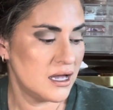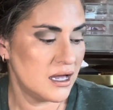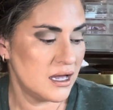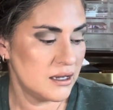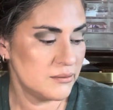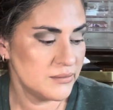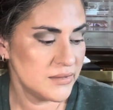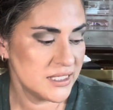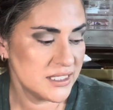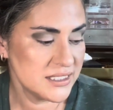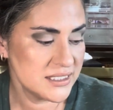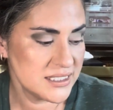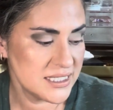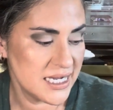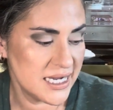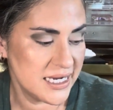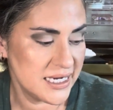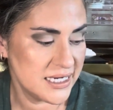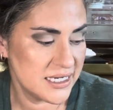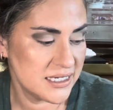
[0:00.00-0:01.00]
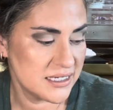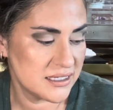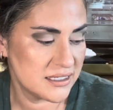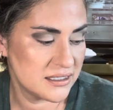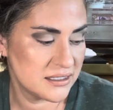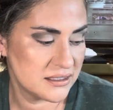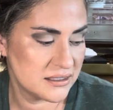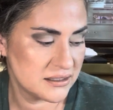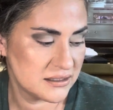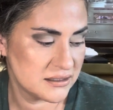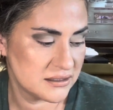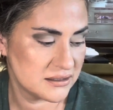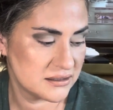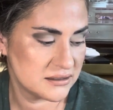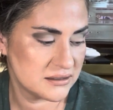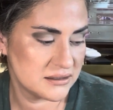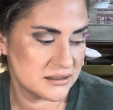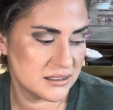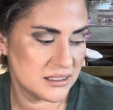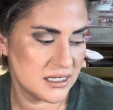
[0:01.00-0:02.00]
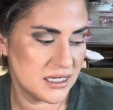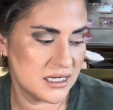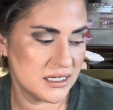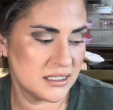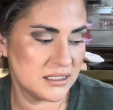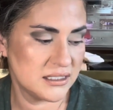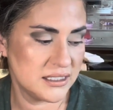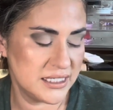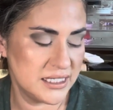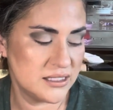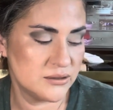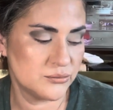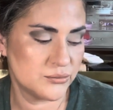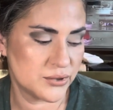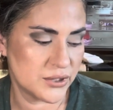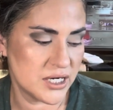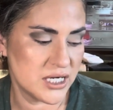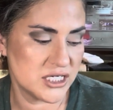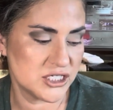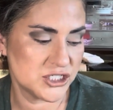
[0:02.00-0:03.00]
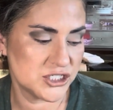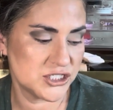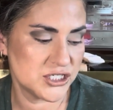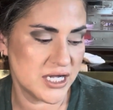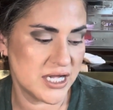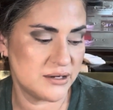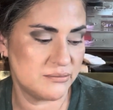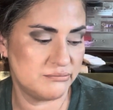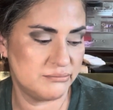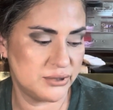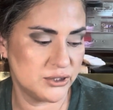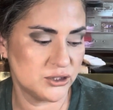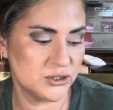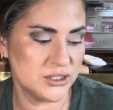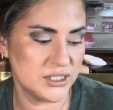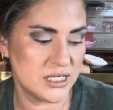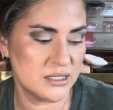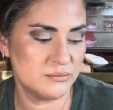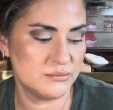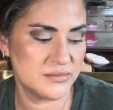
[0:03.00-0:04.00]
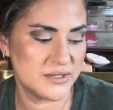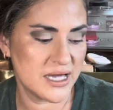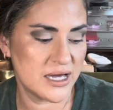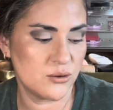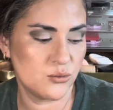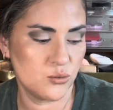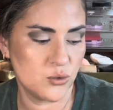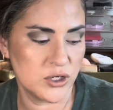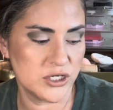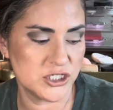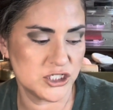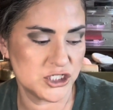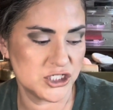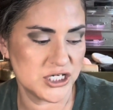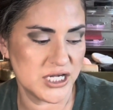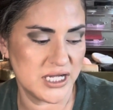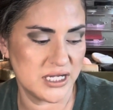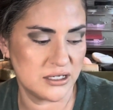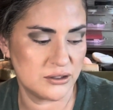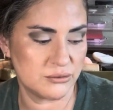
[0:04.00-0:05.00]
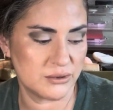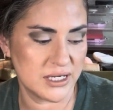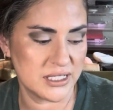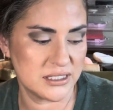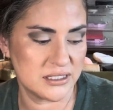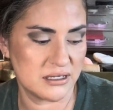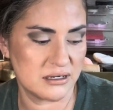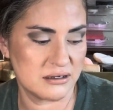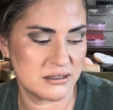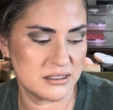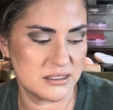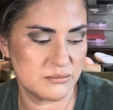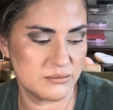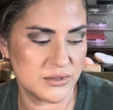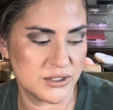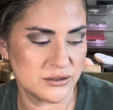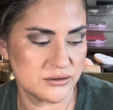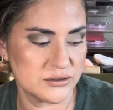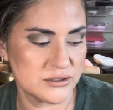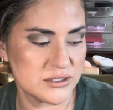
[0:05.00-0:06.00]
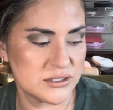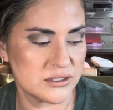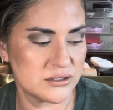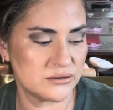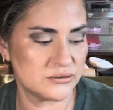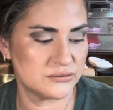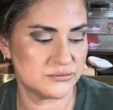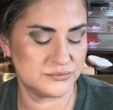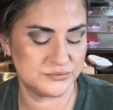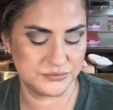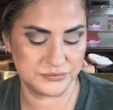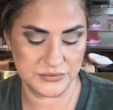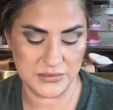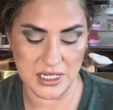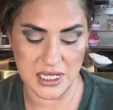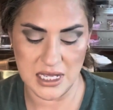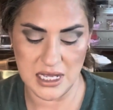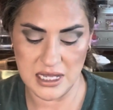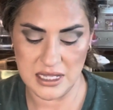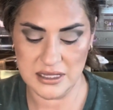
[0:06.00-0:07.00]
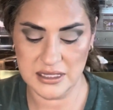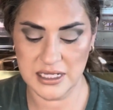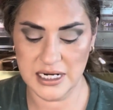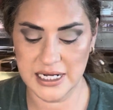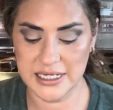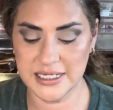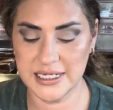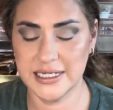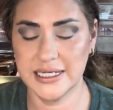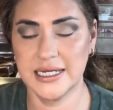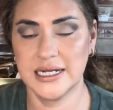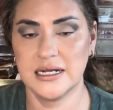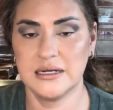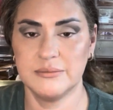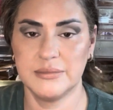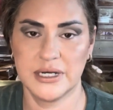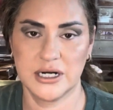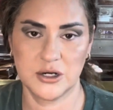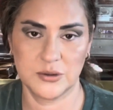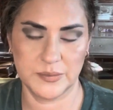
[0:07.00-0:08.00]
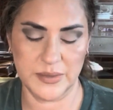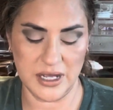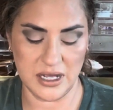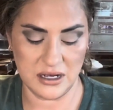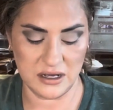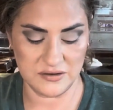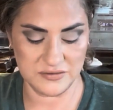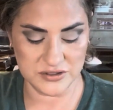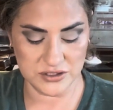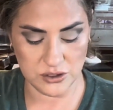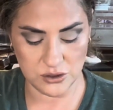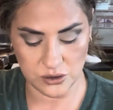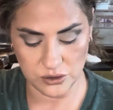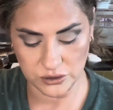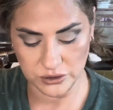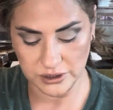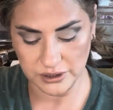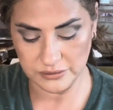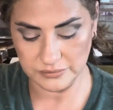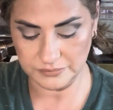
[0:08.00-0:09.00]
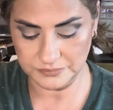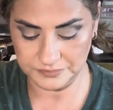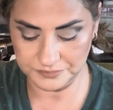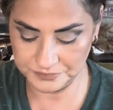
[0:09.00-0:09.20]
I'm gonna take a clean brush and build up that one shade right there in the middle so that I can get a better payoff. So hold on.